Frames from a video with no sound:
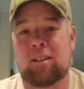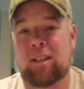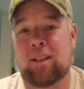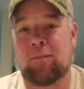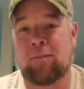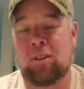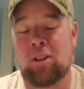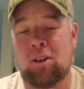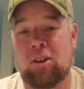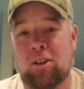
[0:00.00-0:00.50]

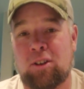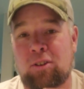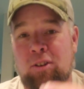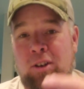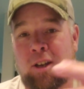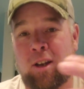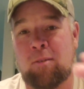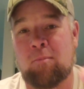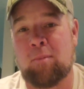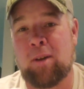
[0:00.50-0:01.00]
even though you'll
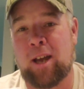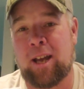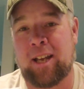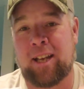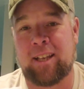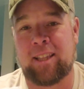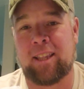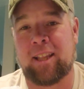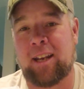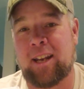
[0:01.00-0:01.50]
come
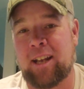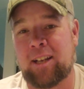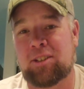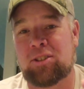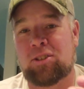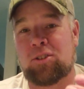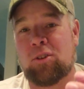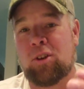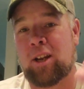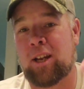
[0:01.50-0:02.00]
back in the
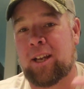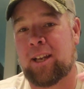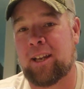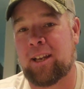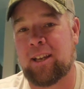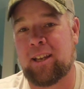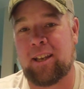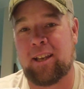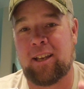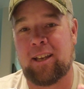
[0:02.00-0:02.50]
next
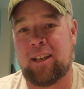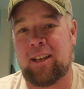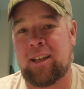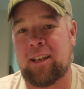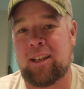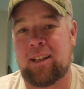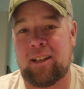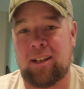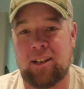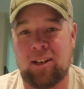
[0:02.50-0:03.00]
string and
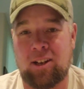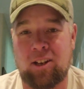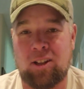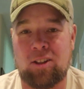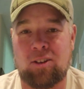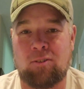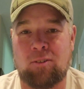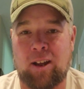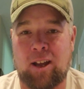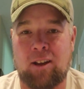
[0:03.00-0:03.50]
get
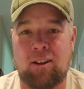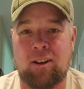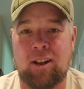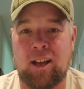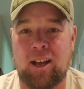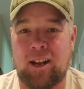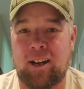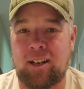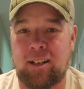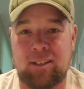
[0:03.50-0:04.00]
another round
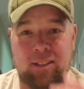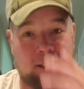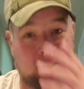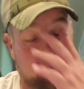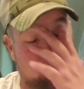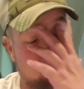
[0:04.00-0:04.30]
at it, you're